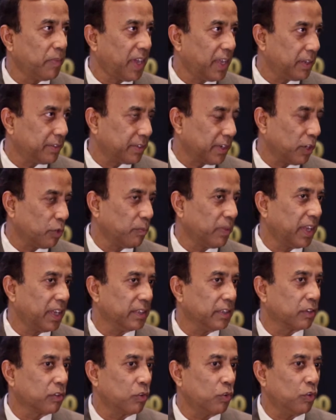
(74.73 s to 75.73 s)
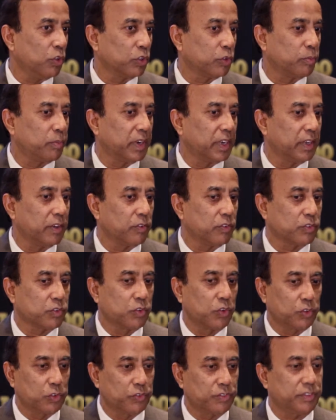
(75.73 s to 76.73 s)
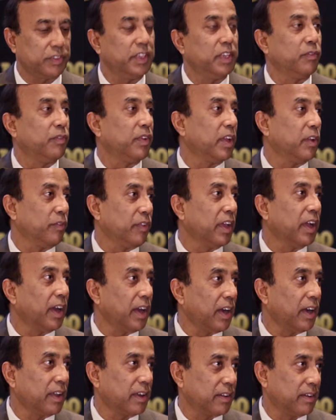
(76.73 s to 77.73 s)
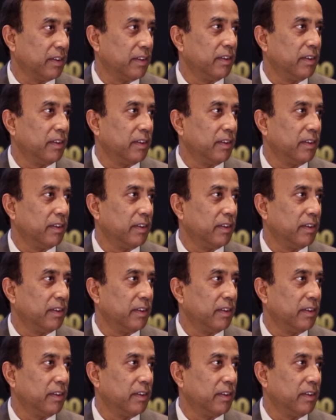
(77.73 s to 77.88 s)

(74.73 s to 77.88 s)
trying to manage the growth, but it was good to see where we are.